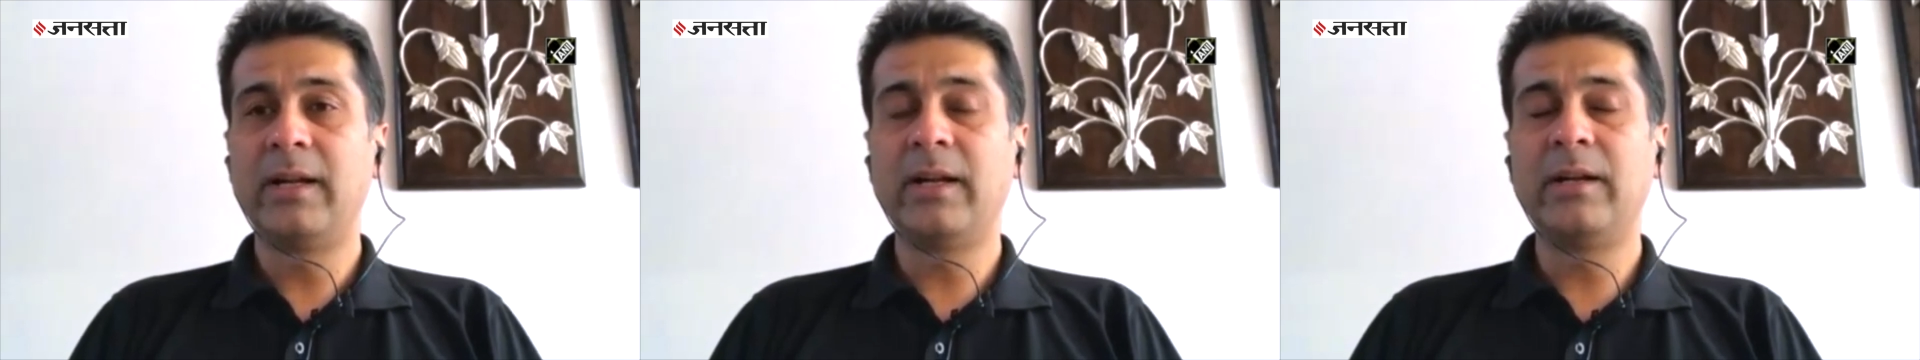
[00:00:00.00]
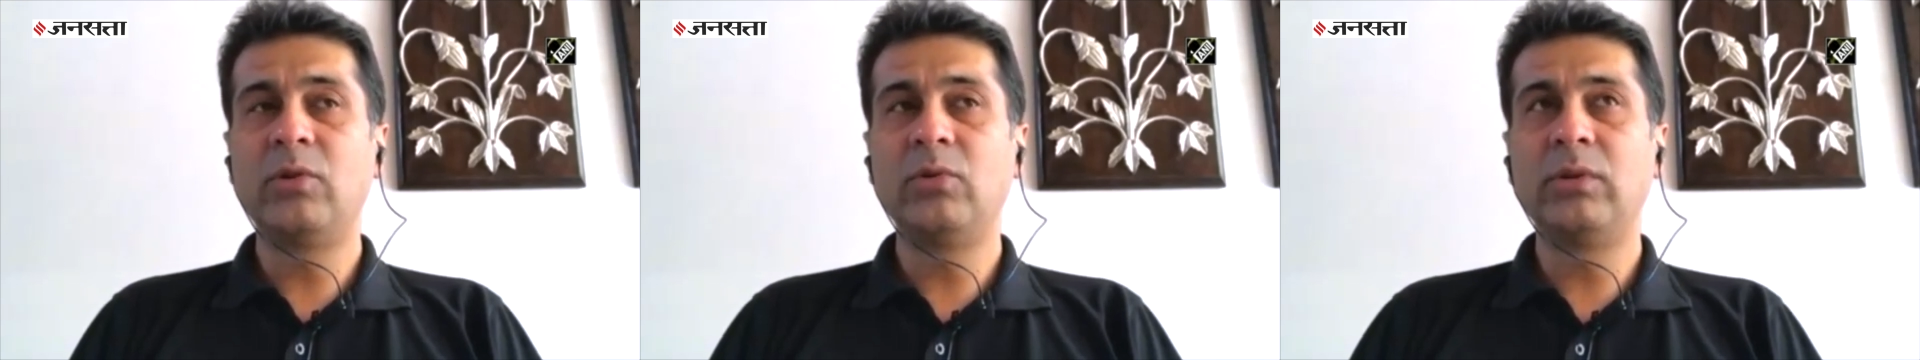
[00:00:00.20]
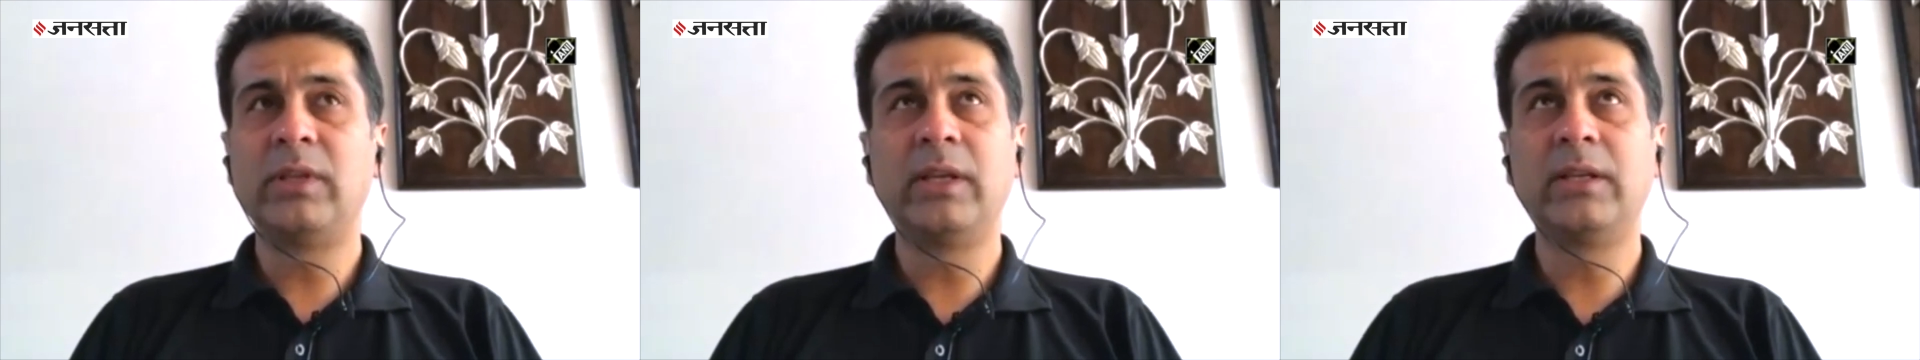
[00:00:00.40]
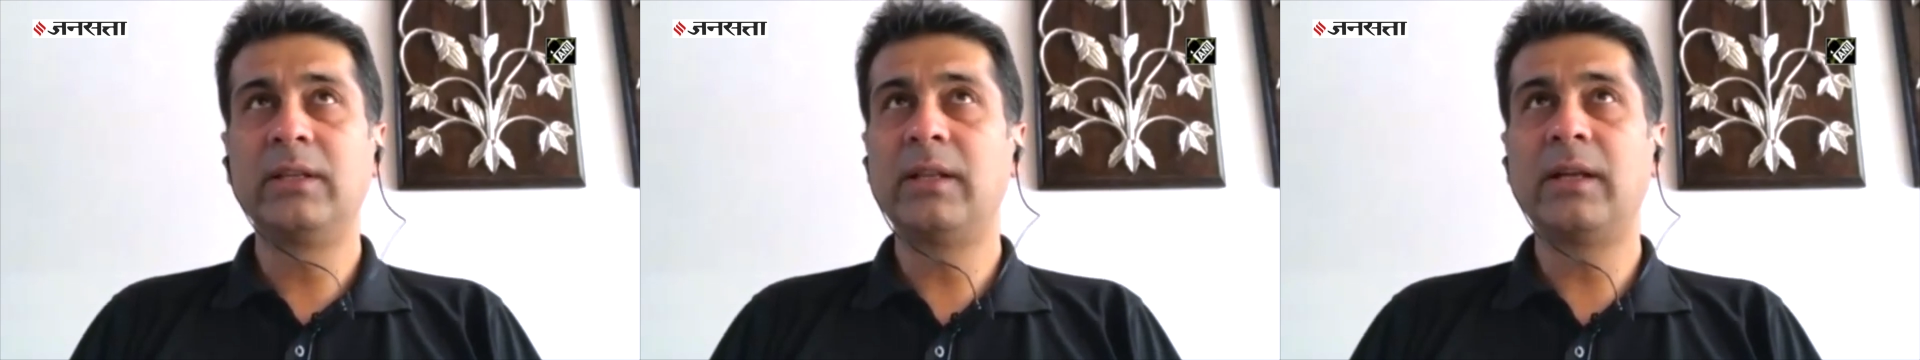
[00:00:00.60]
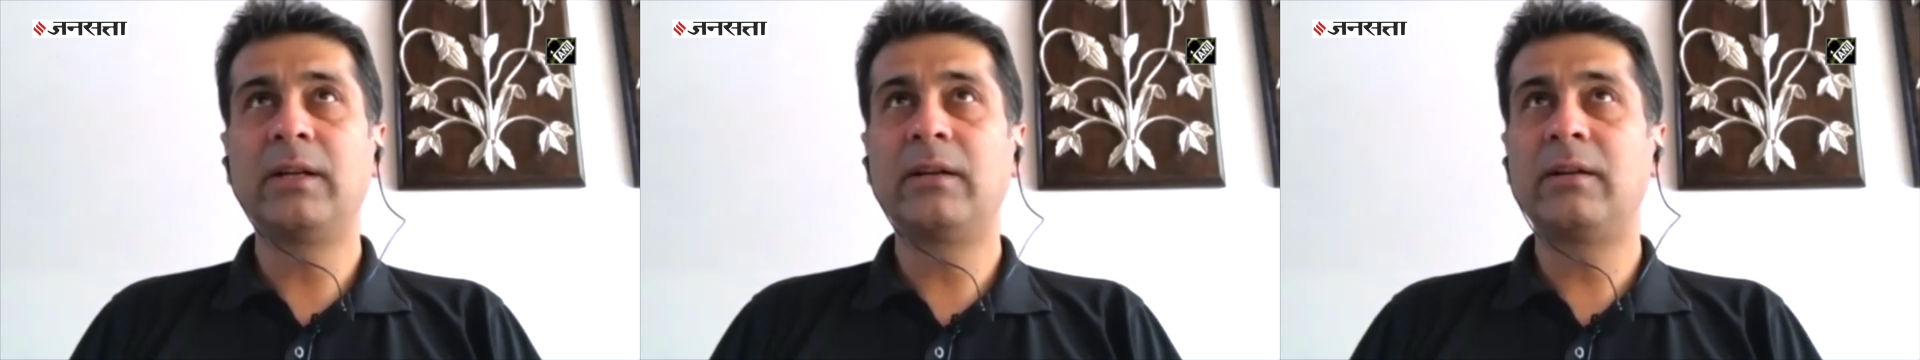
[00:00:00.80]
tend to
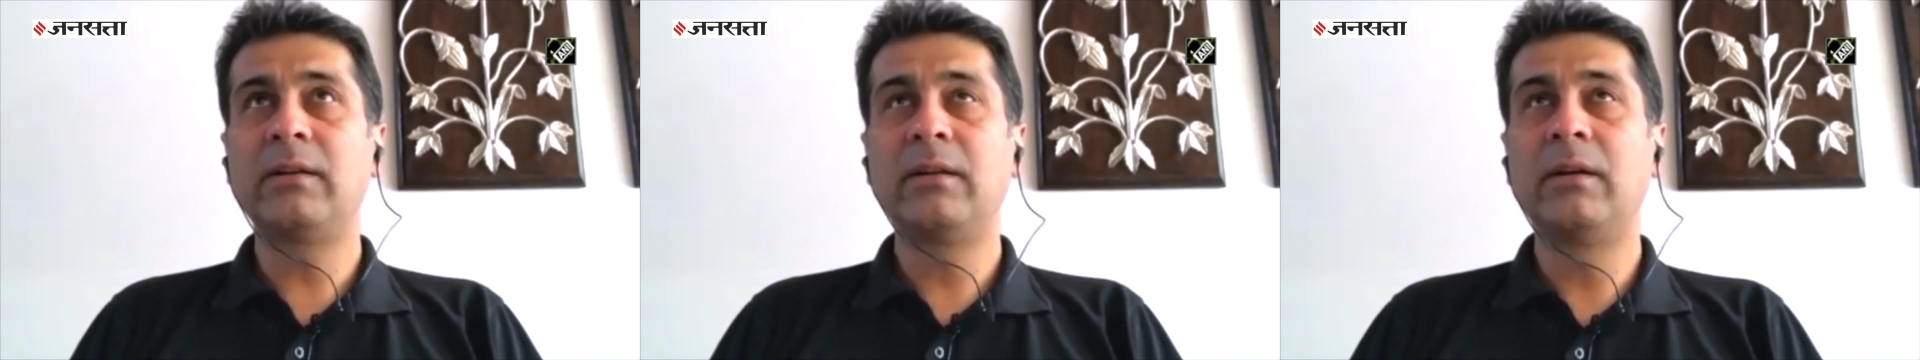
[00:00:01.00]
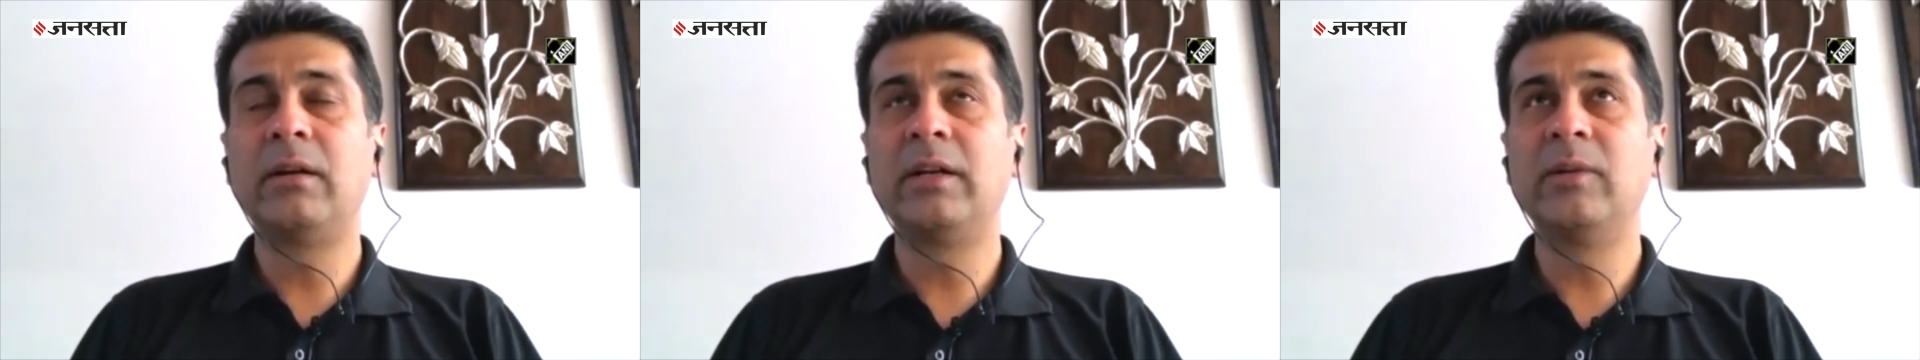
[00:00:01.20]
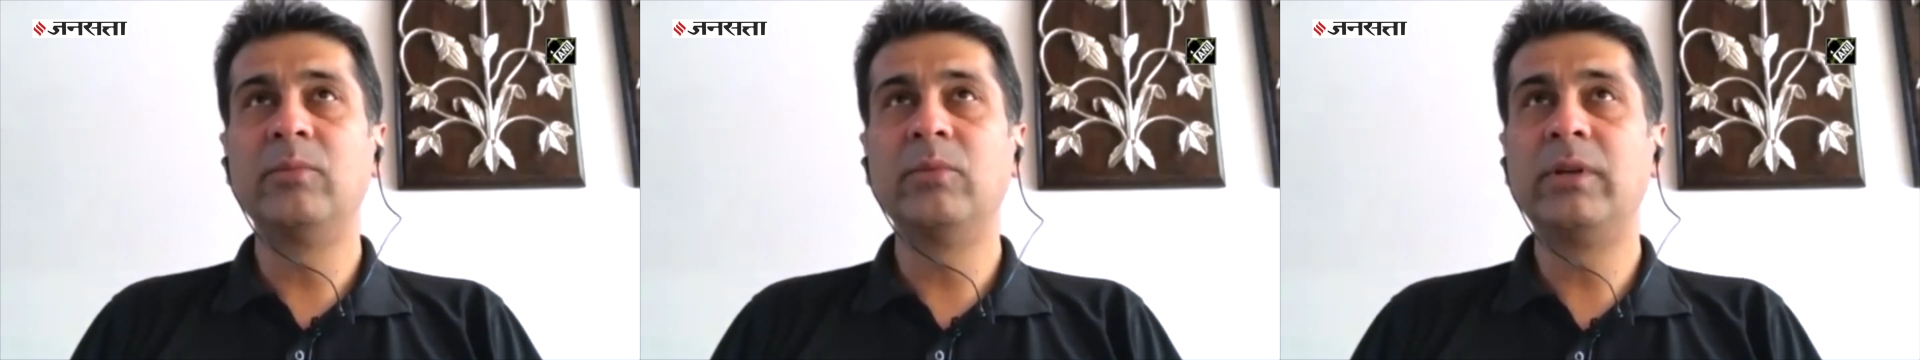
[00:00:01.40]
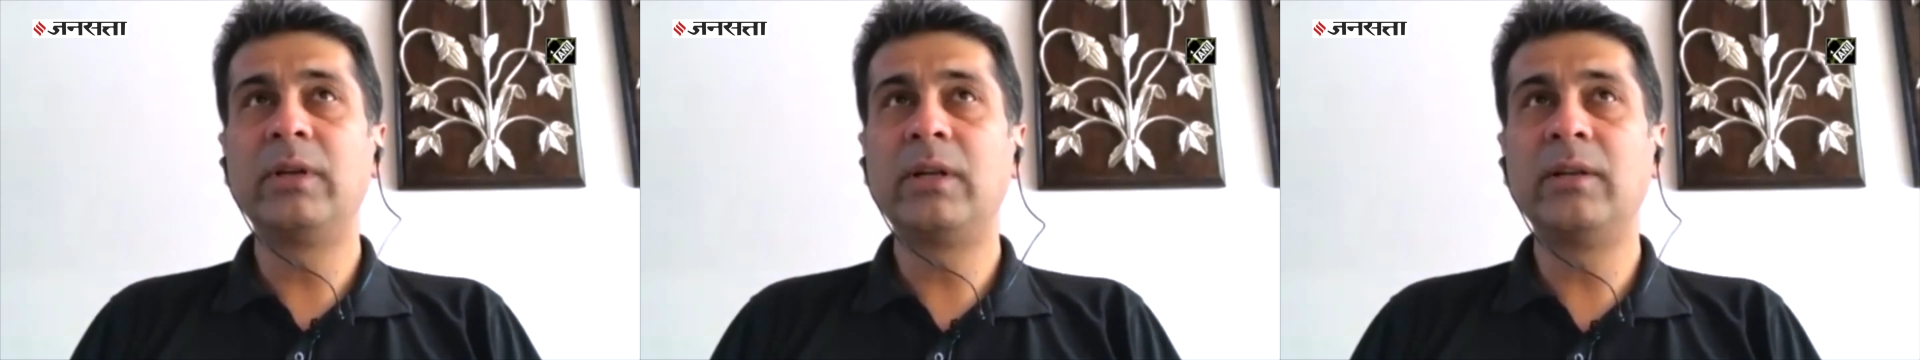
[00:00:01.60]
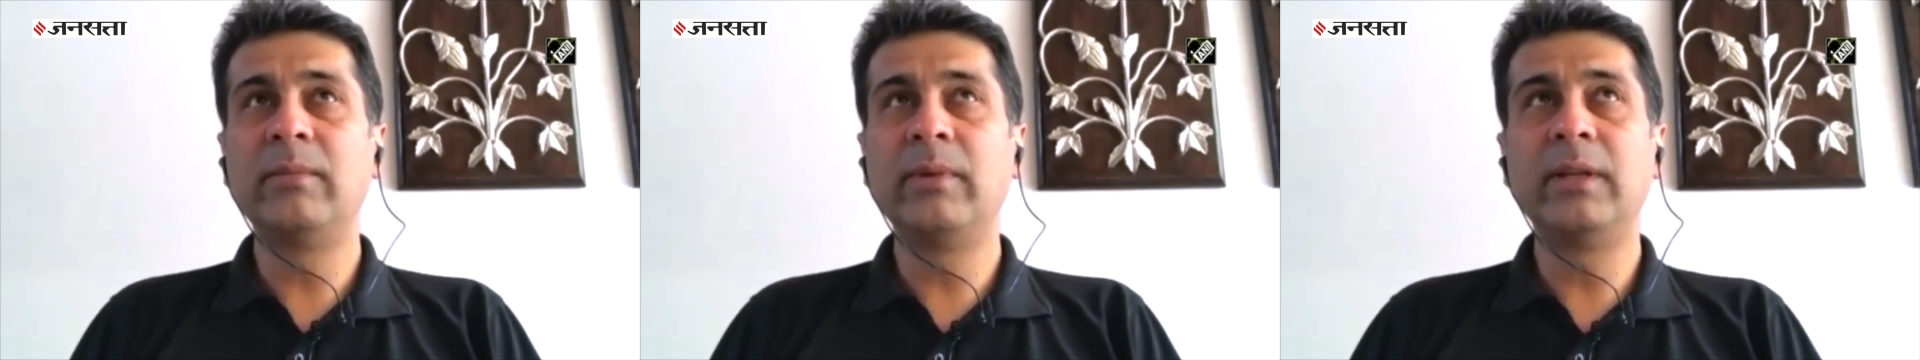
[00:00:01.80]
think that herd
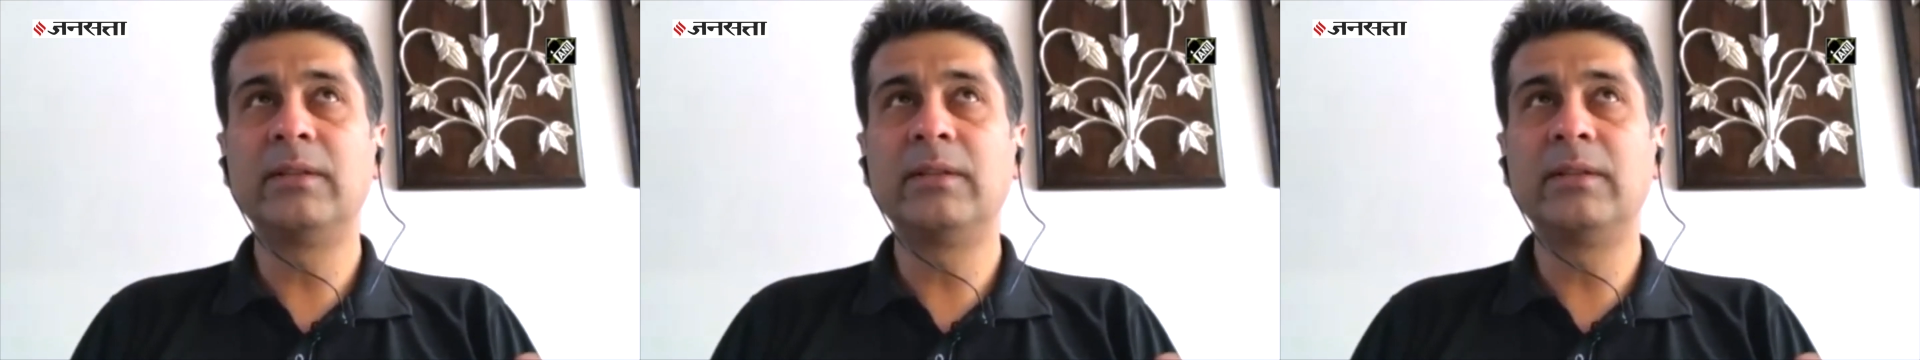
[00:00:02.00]
immunity